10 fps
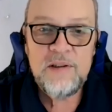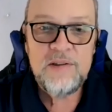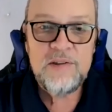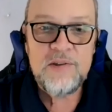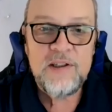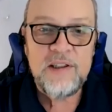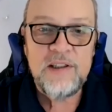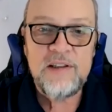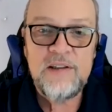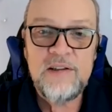Let's try it again.
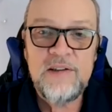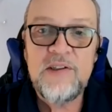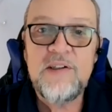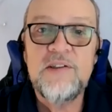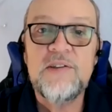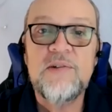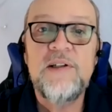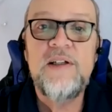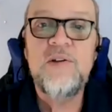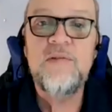Share
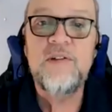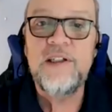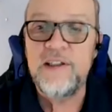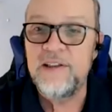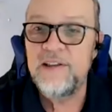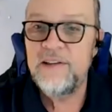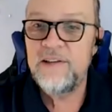screen over here.